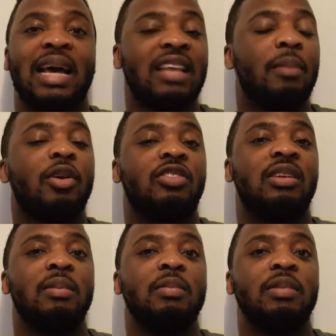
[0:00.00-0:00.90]
That's how much
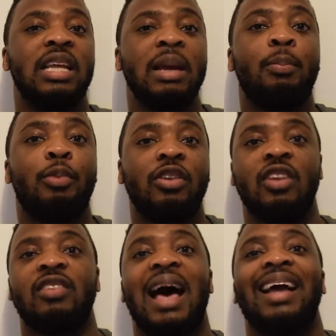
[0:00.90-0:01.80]
the
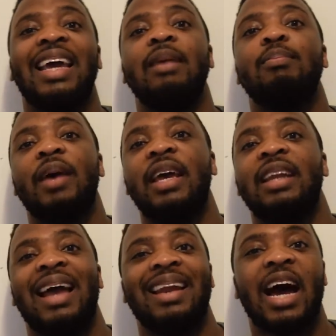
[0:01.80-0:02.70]
prisoners are getting
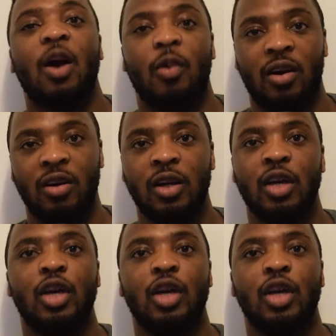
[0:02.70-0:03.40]
paid an hour